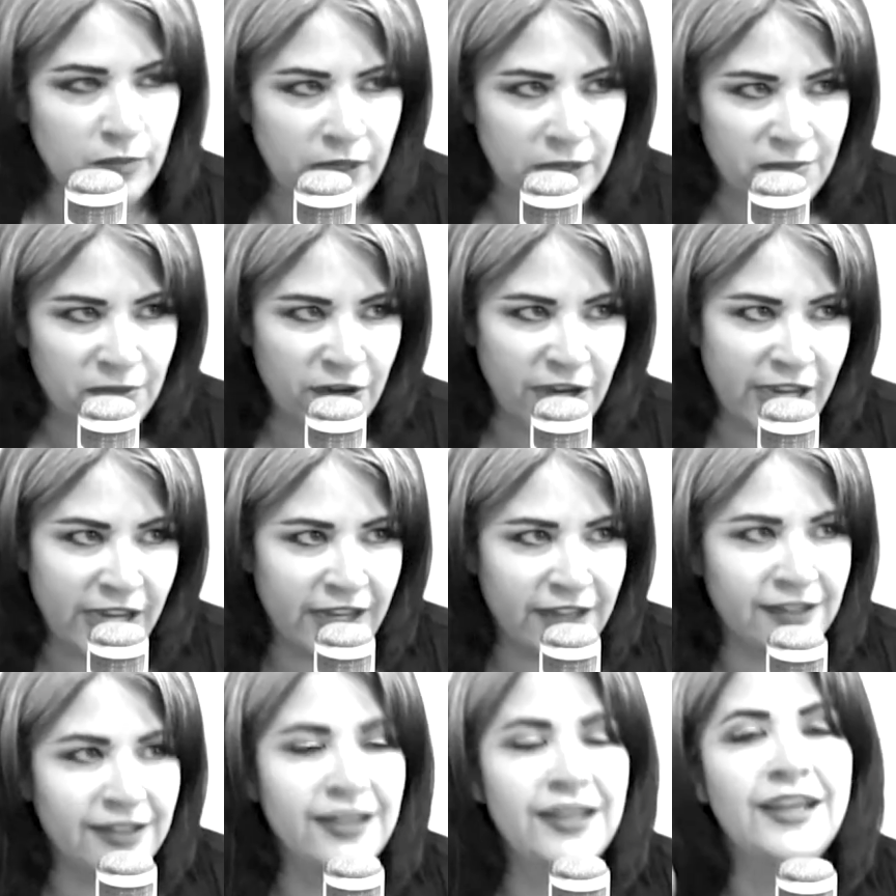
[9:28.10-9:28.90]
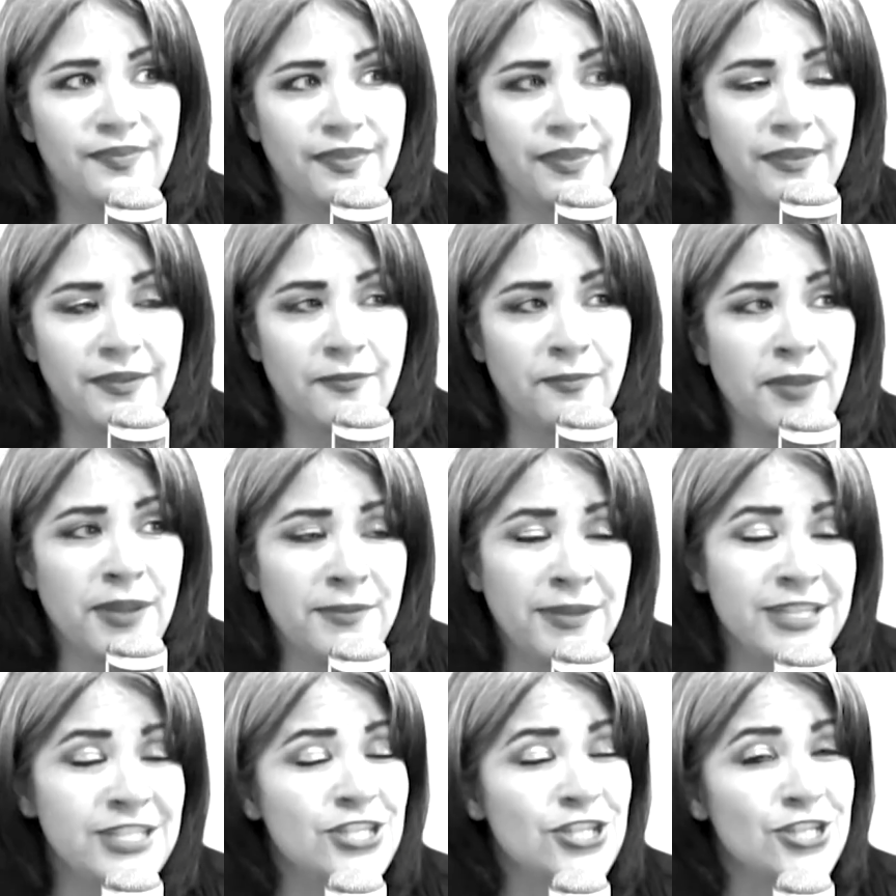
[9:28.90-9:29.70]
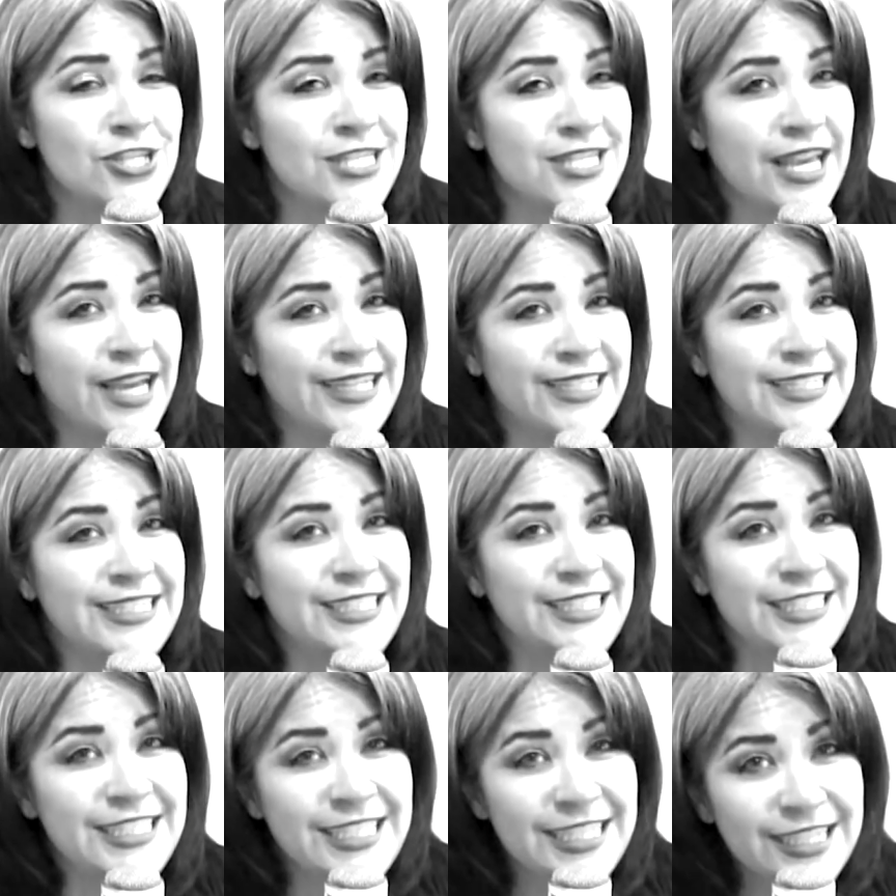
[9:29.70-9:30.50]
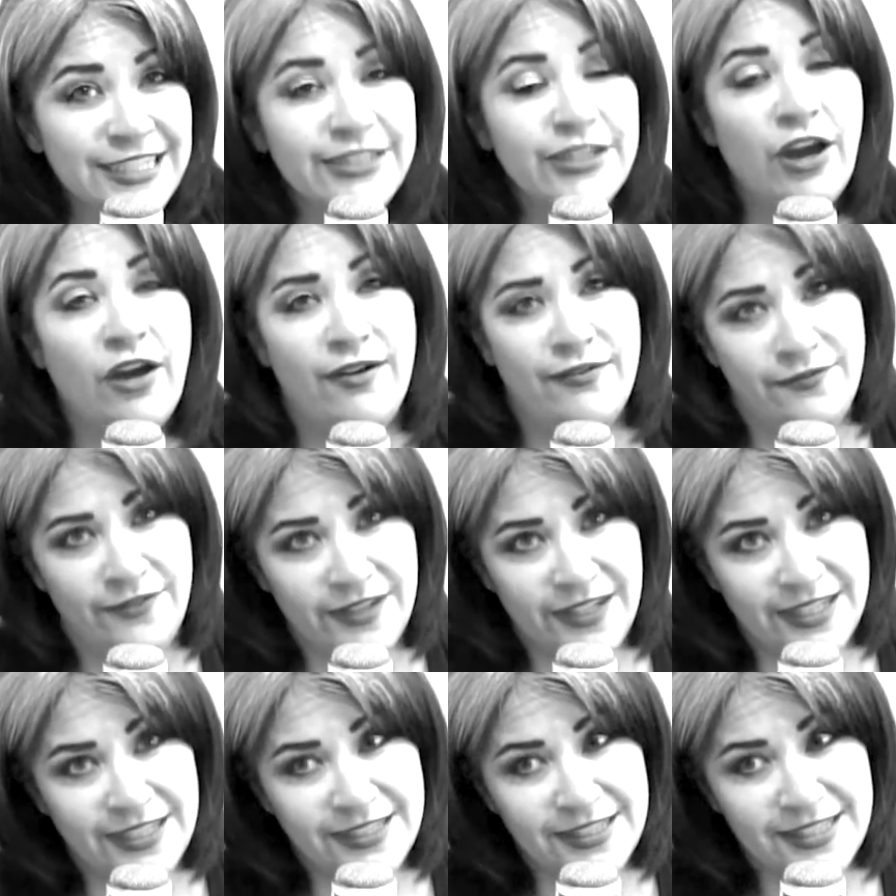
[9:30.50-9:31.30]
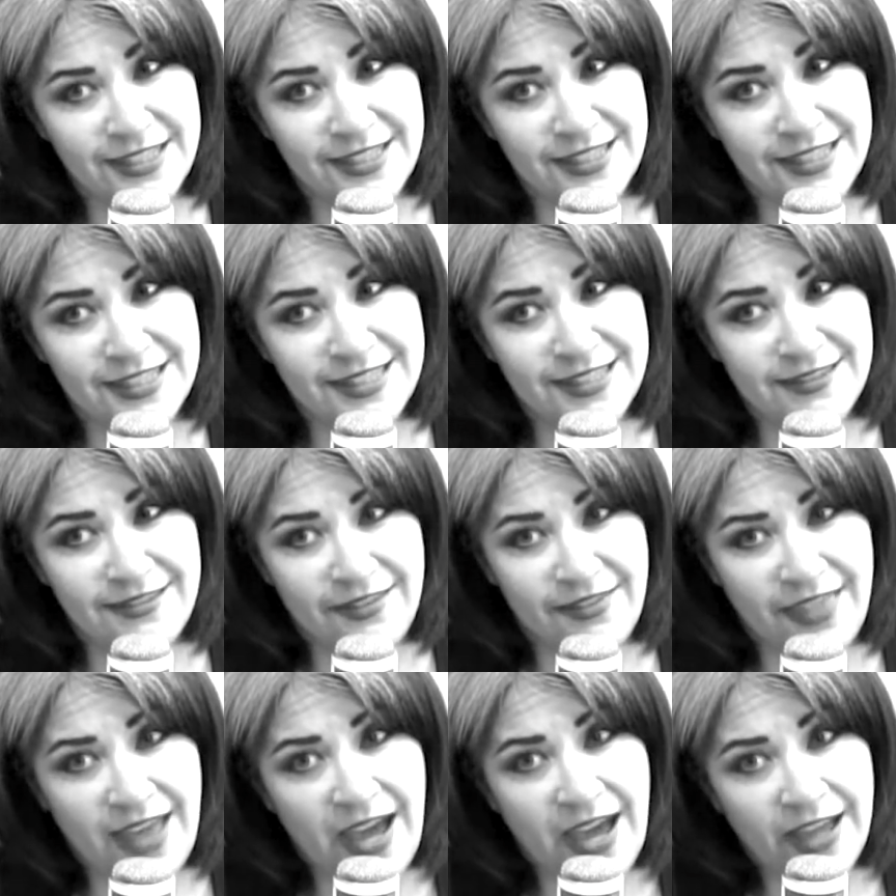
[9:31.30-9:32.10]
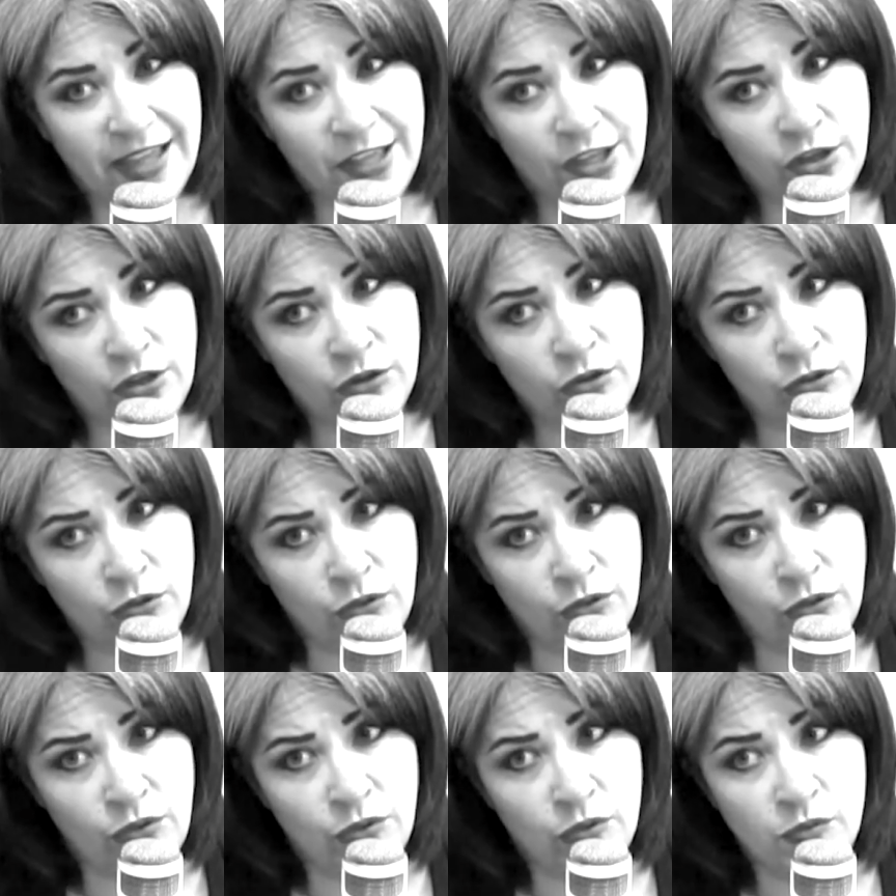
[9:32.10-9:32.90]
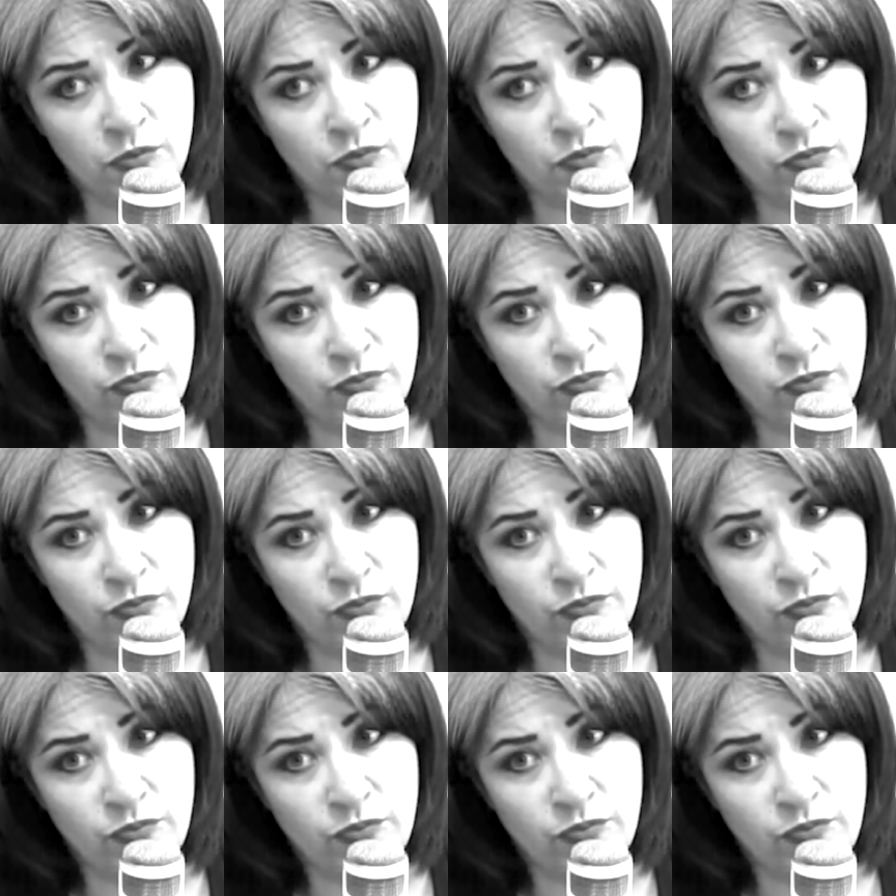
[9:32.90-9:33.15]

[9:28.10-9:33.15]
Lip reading: brain. Maybe it's just idea confidence that you